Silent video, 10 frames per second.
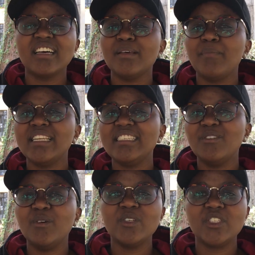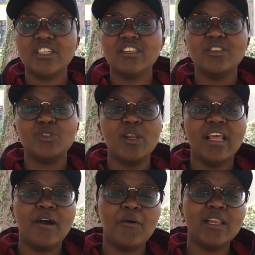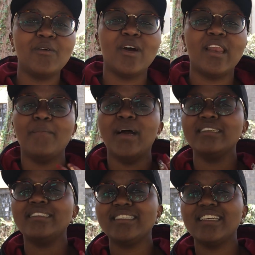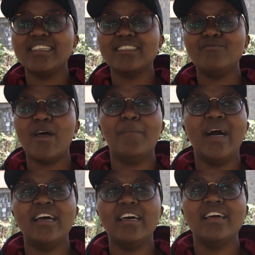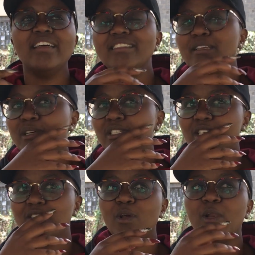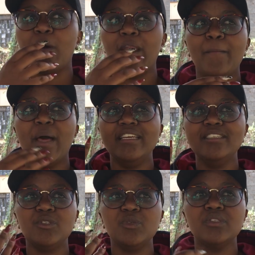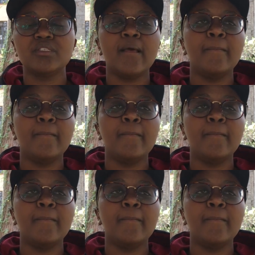Kasema ati shule yao walikuwa na ma stress na ma si ma stress walikuwa na ma issues,